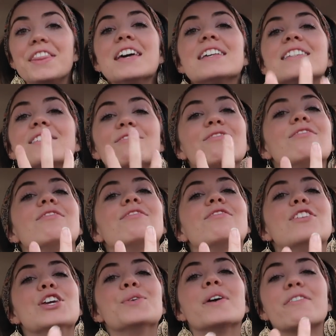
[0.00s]
This
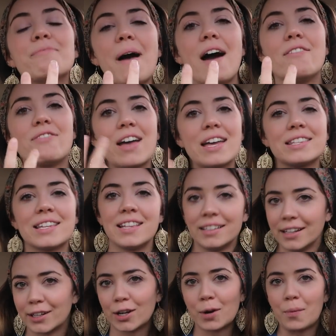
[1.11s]
view of my face in
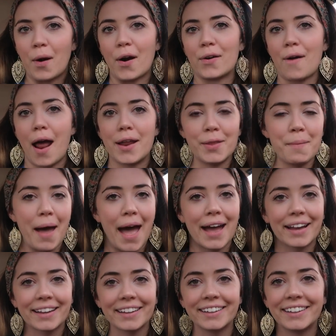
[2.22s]
the liquor barn right in the
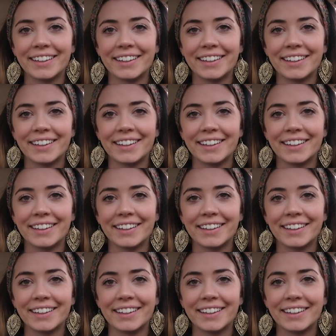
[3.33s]
back.